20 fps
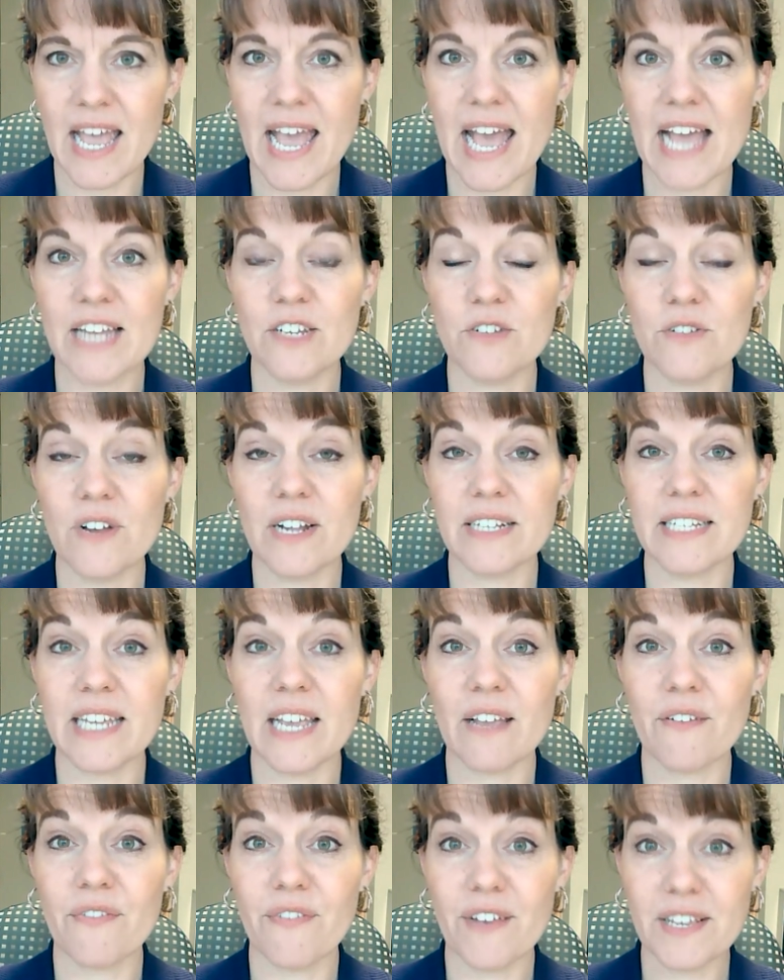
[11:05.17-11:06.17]
and do not take
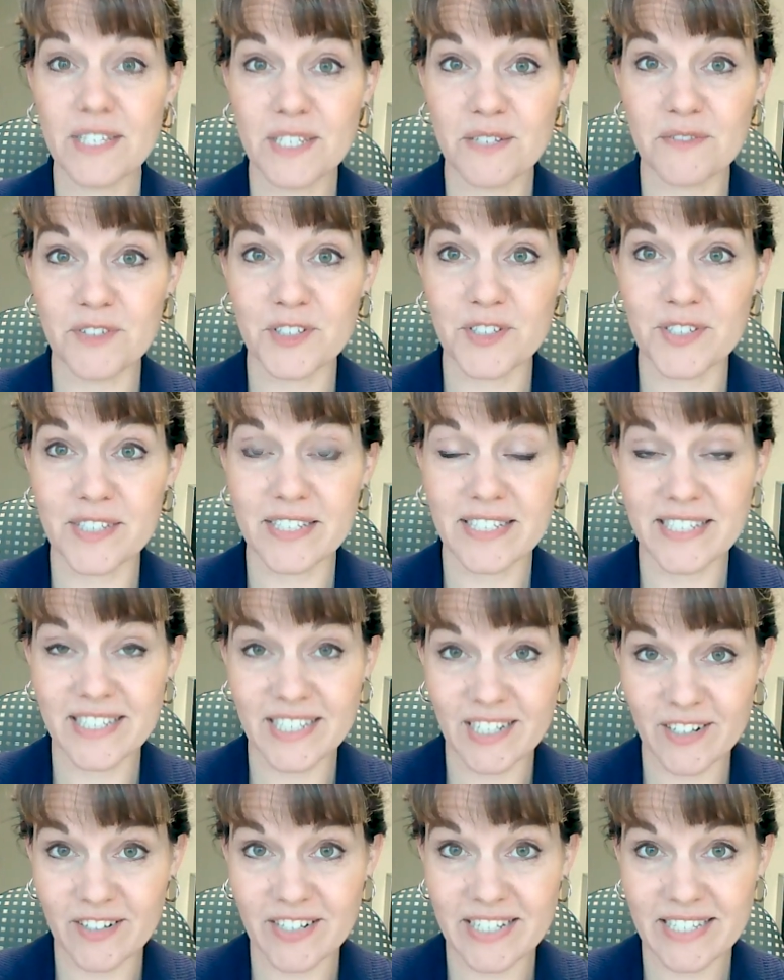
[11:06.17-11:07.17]
festivals
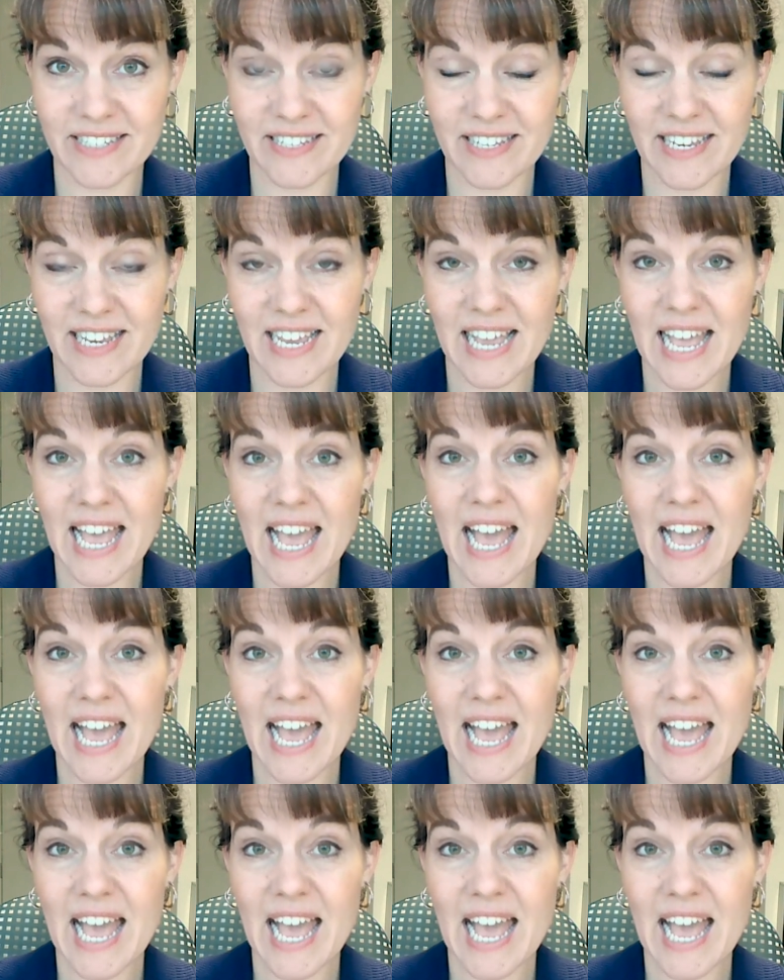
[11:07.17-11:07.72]
seriously.